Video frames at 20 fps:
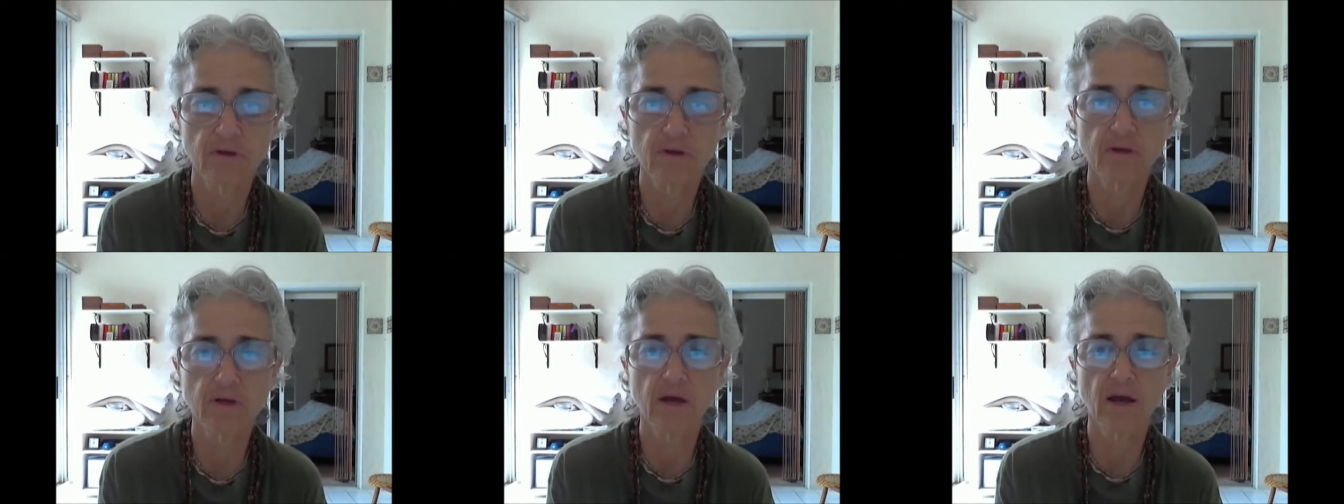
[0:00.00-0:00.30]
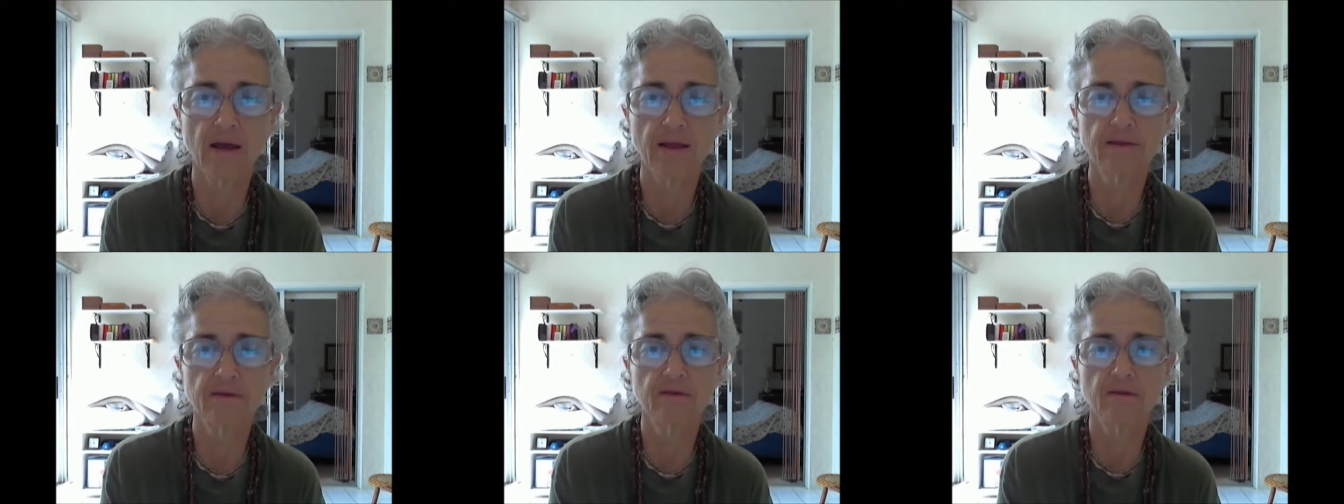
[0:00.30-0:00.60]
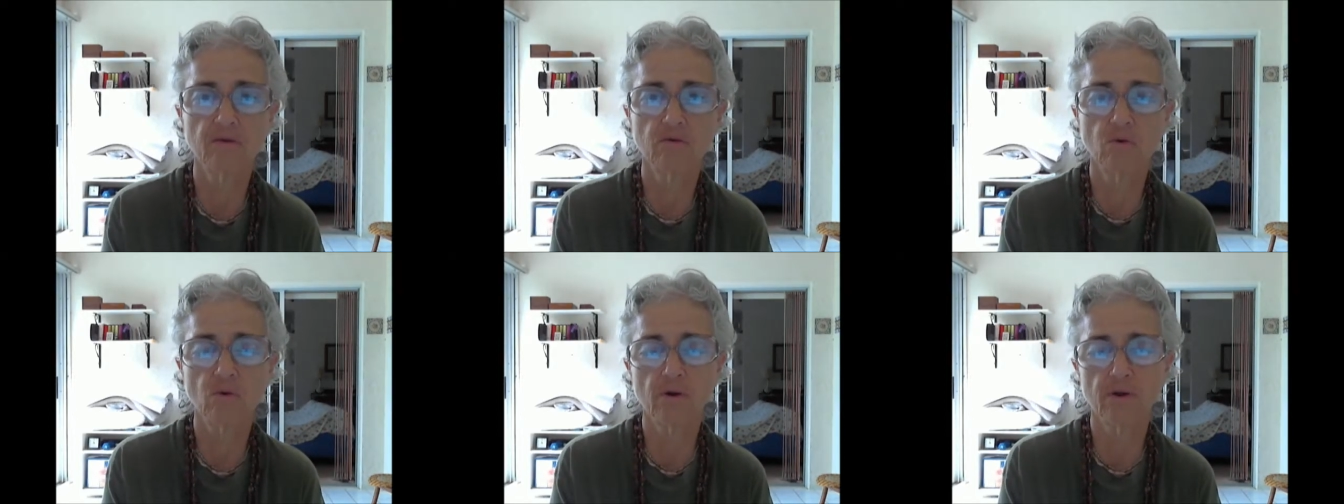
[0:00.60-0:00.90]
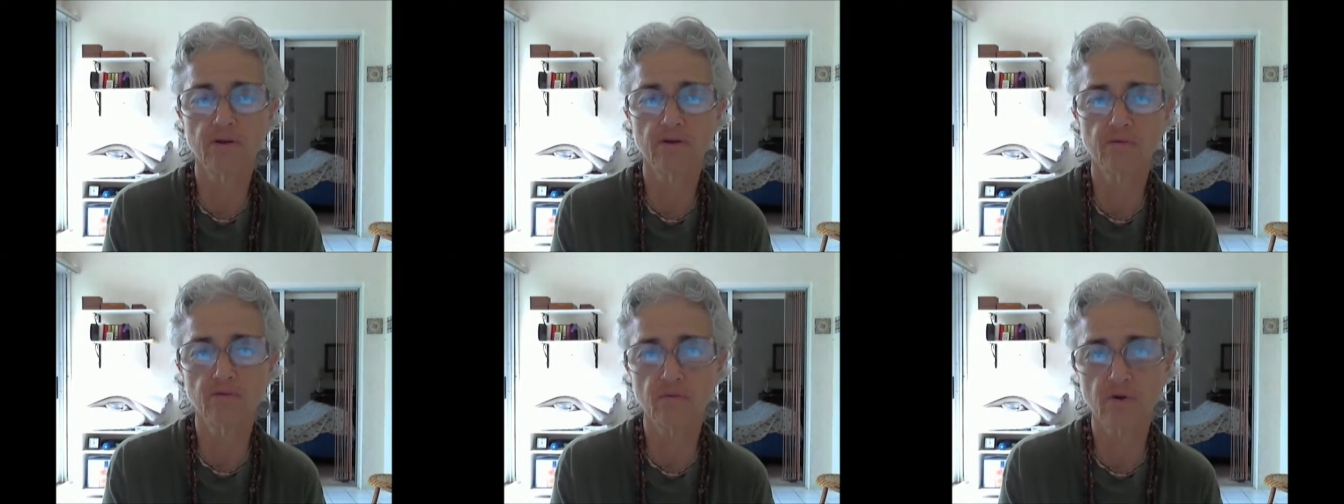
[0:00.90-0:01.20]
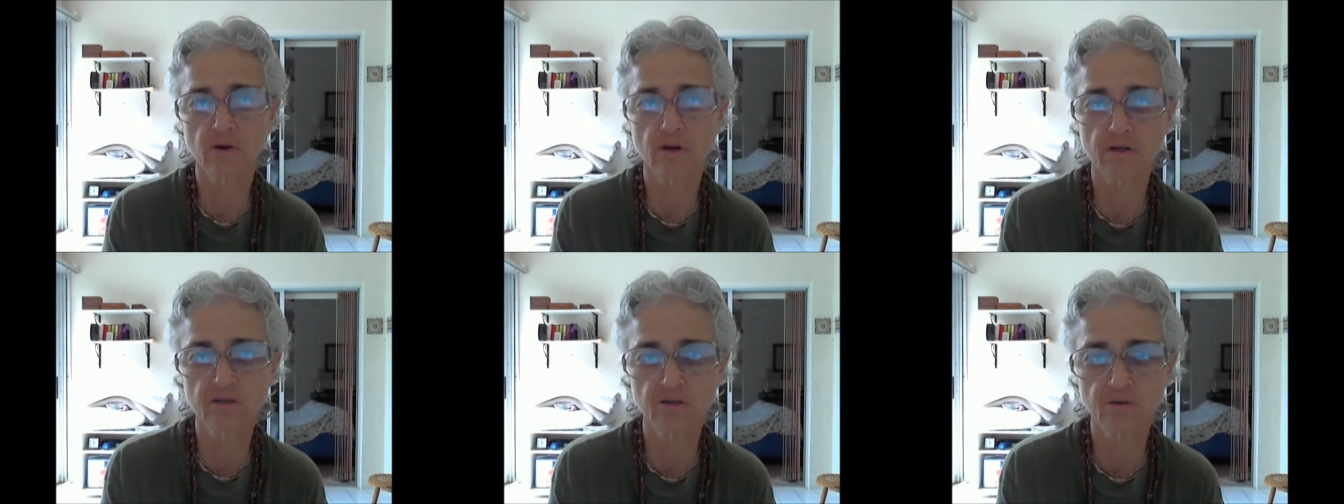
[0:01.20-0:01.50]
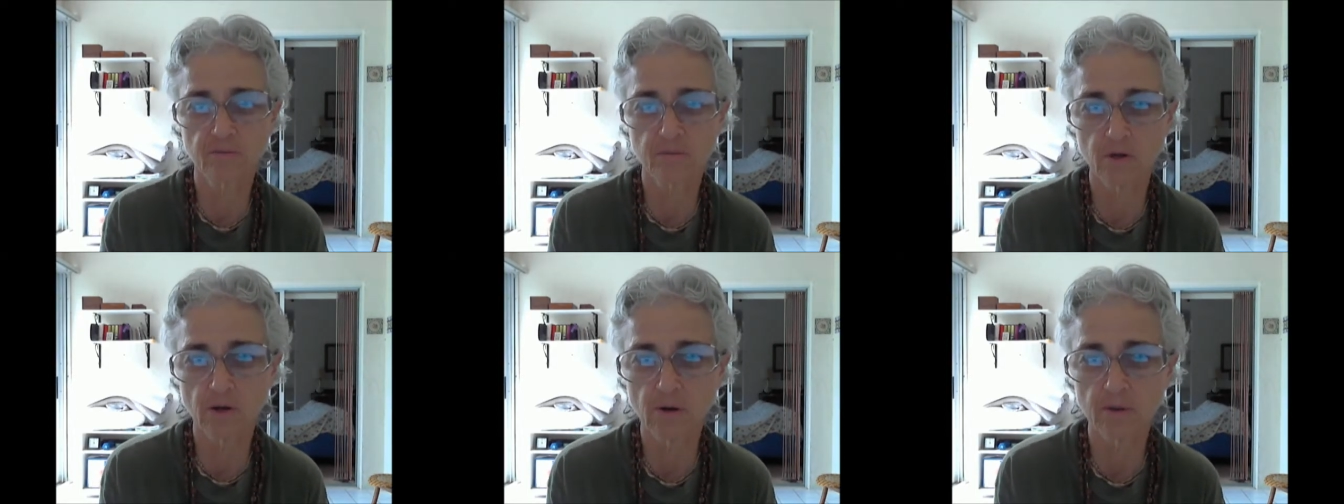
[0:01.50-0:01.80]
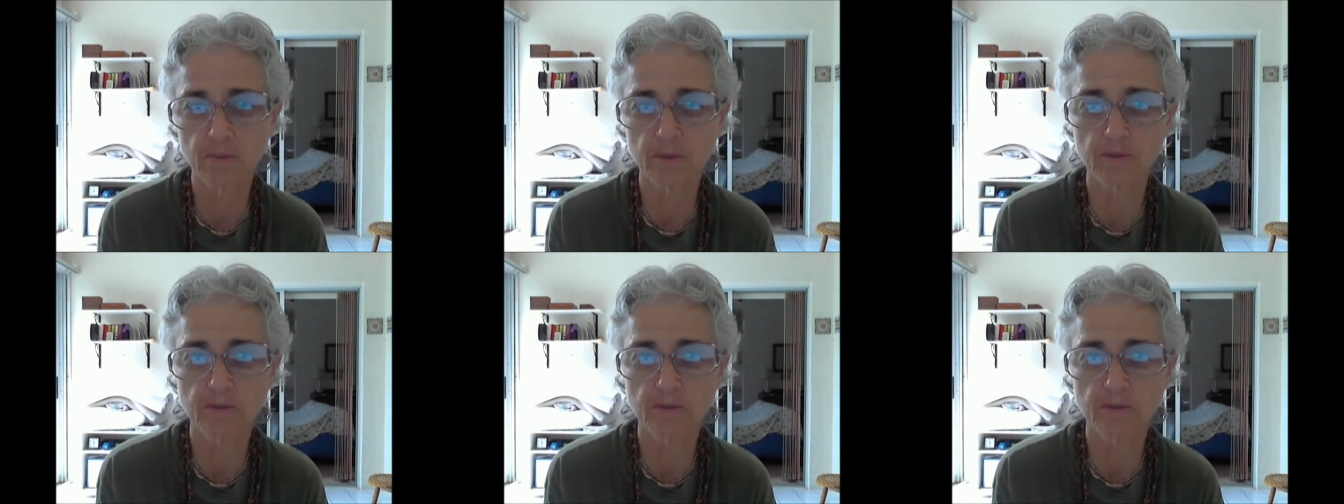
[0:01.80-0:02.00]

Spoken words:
guide according to Varnashram Dharma.